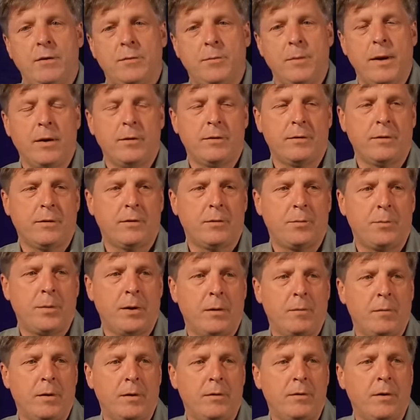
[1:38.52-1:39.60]
mouse
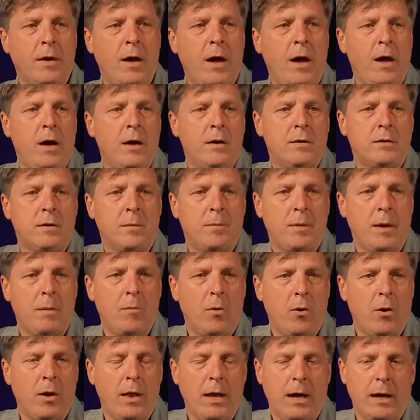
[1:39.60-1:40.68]
experiments to be
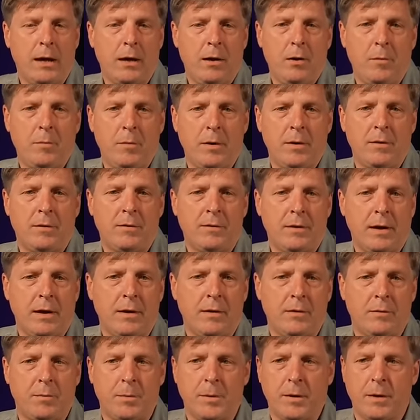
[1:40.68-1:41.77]
more like human
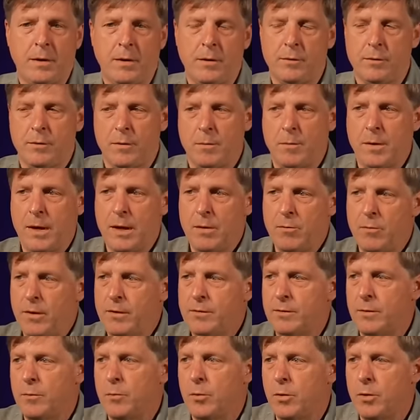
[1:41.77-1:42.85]
studies, because the main
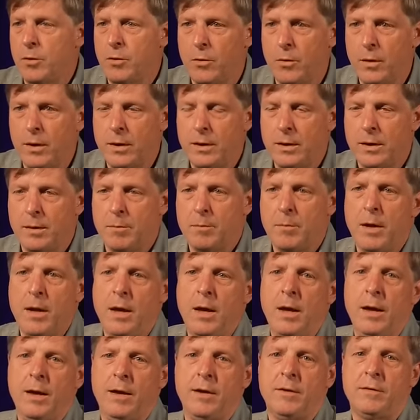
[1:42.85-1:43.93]
reason we're doing them
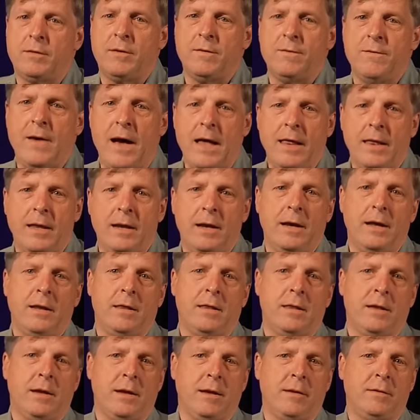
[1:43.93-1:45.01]
is to validate
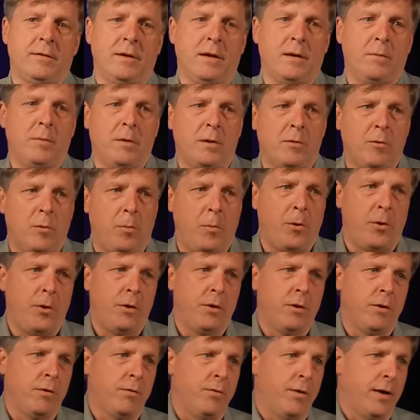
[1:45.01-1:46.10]
things that have been
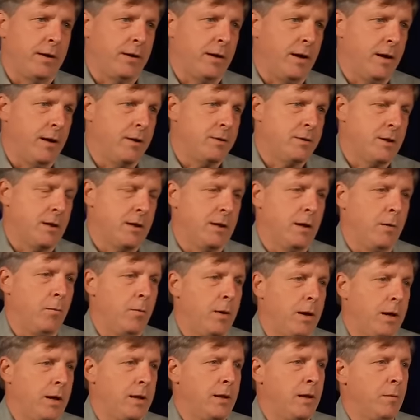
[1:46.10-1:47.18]
reported to affect aging that
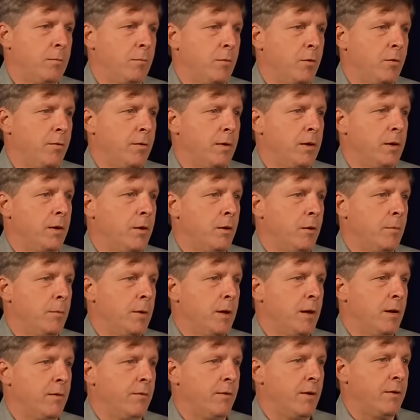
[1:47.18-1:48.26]
we can then move into human
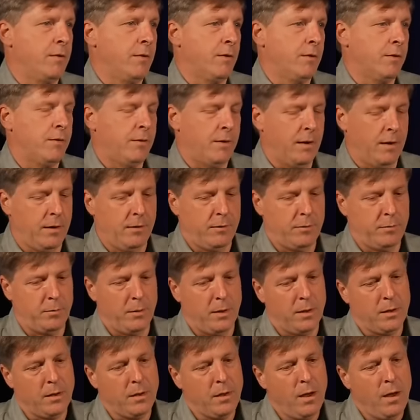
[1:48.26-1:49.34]
intervention studies
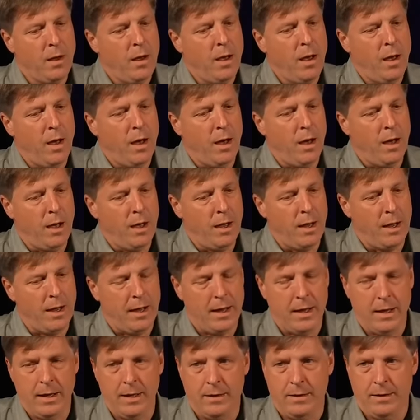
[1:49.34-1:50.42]
with.
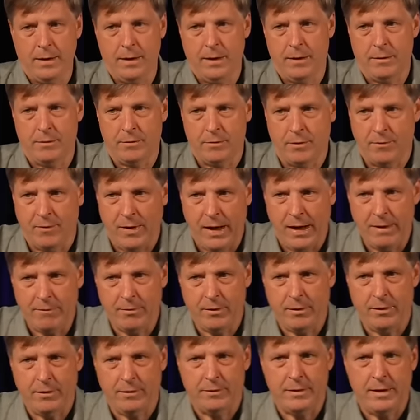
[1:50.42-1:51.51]

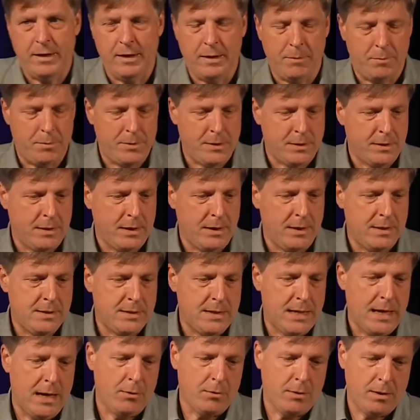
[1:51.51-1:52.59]
Survival is not a particularly
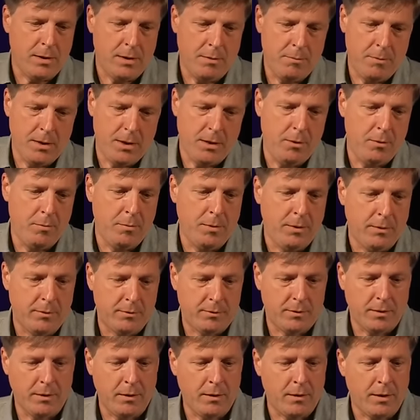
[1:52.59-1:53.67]
easy outcome in humans
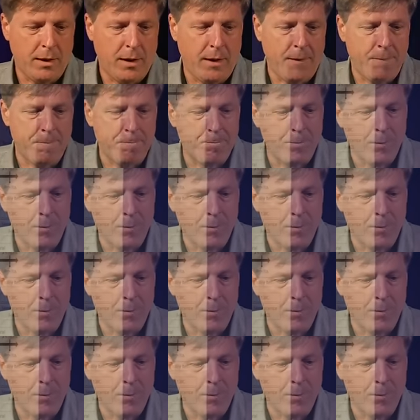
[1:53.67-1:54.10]
to look at.